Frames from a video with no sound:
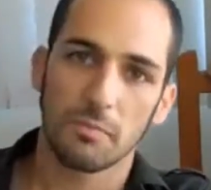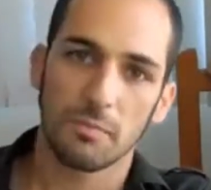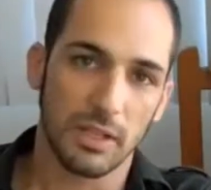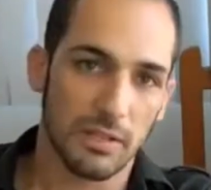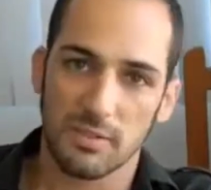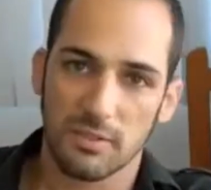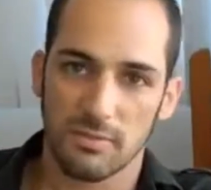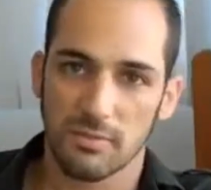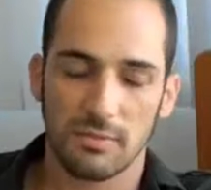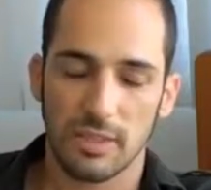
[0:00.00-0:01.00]
because
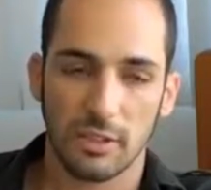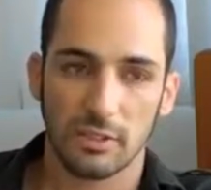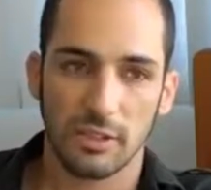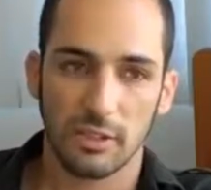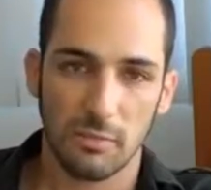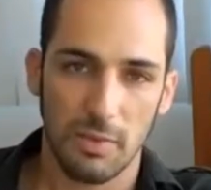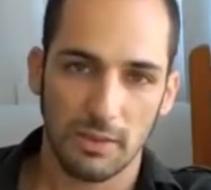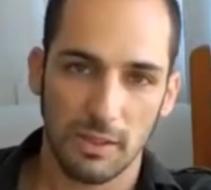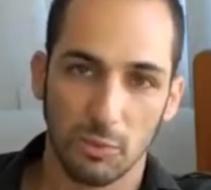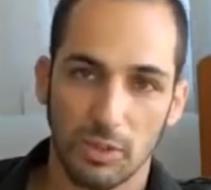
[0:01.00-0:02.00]
it can
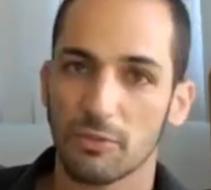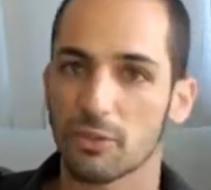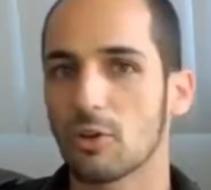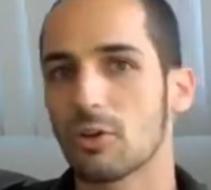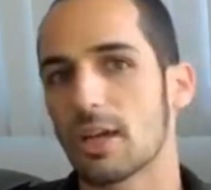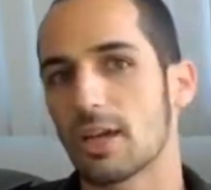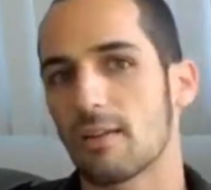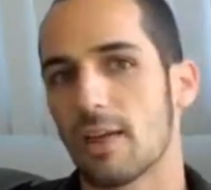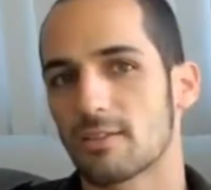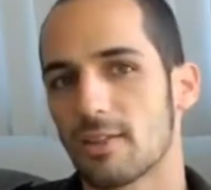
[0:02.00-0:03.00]
make things really difficult,
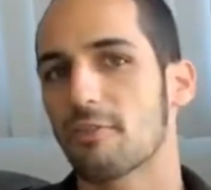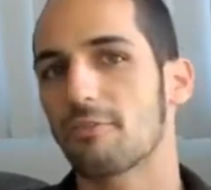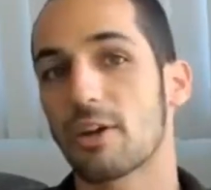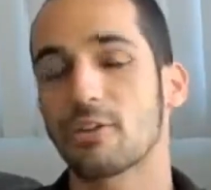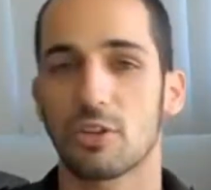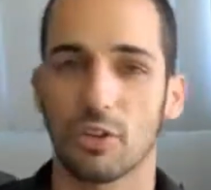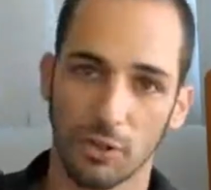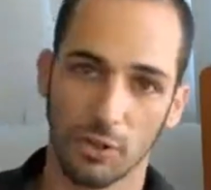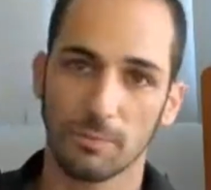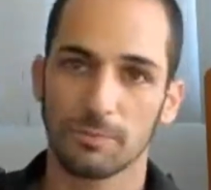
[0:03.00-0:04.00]
and it's not fair to
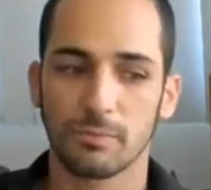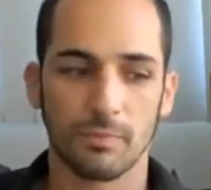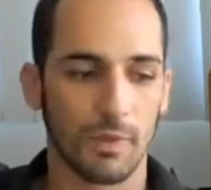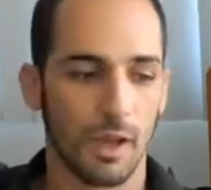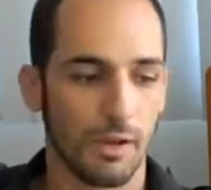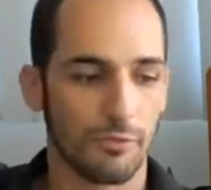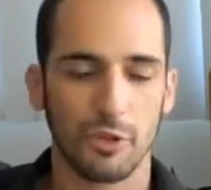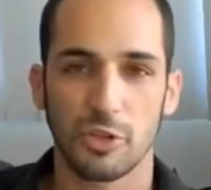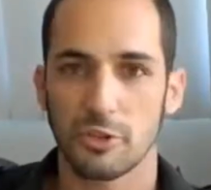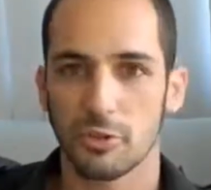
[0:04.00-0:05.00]
her for
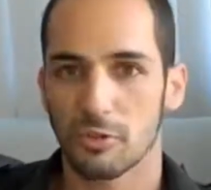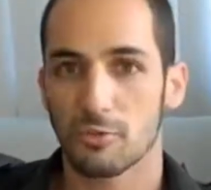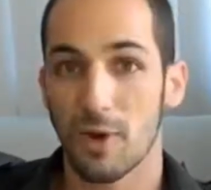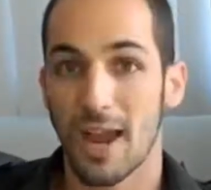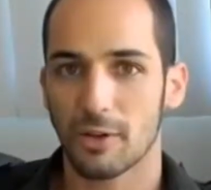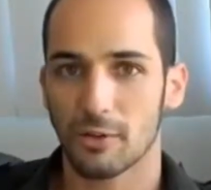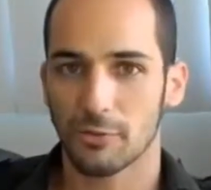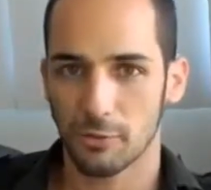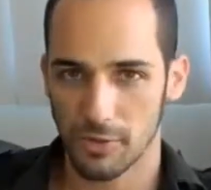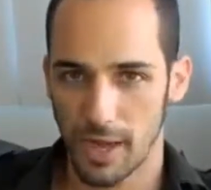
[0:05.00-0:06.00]
you to sort of drag her
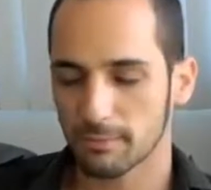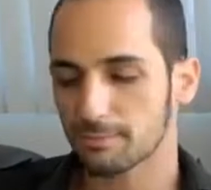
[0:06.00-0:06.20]
through that.